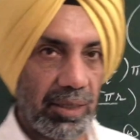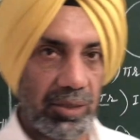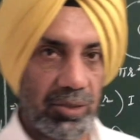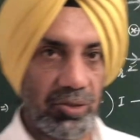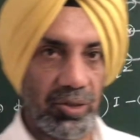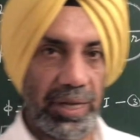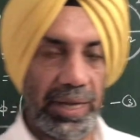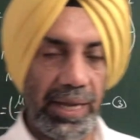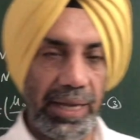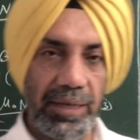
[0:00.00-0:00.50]
So
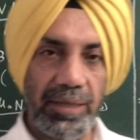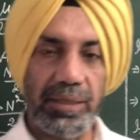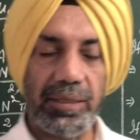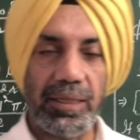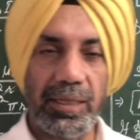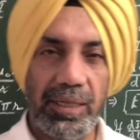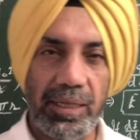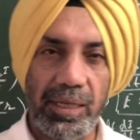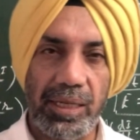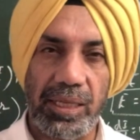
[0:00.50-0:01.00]

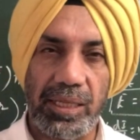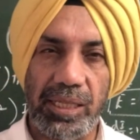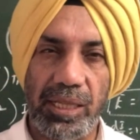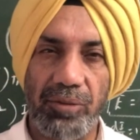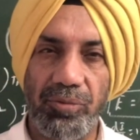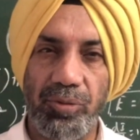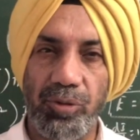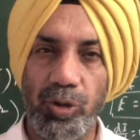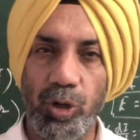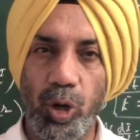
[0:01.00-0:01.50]
again, the
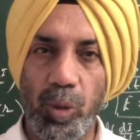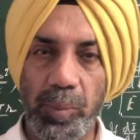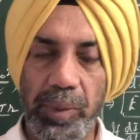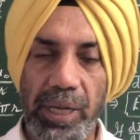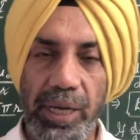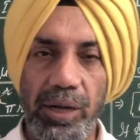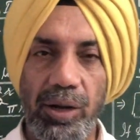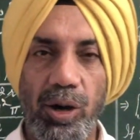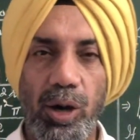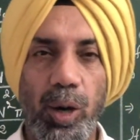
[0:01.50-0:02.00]

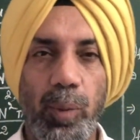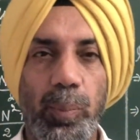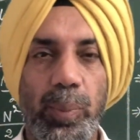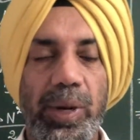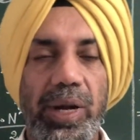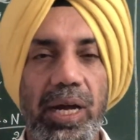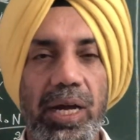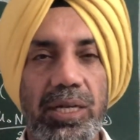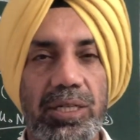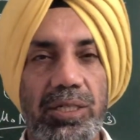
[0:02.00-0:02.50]
phenomenon of
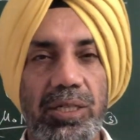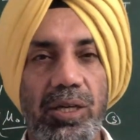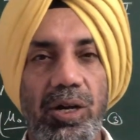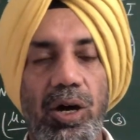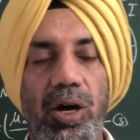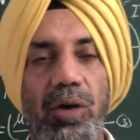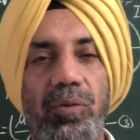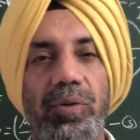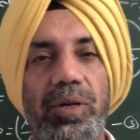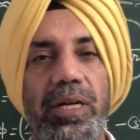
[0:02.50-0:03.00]
production
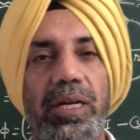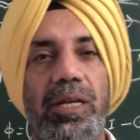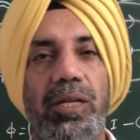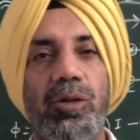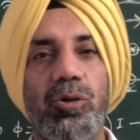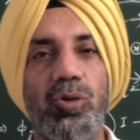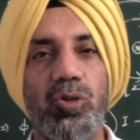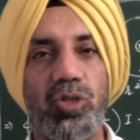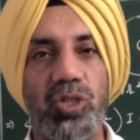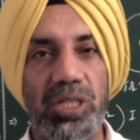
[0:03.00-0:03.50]
of
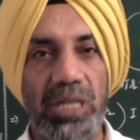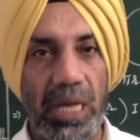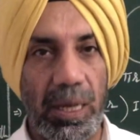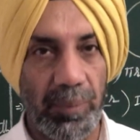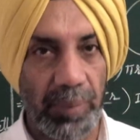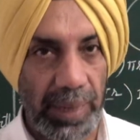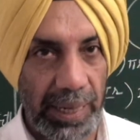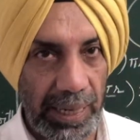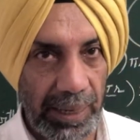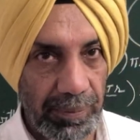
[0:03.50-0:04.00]
induced
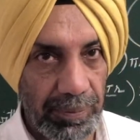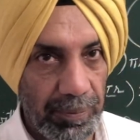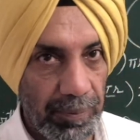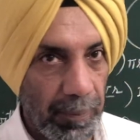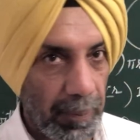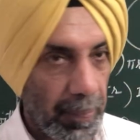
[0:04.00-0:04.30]
EMF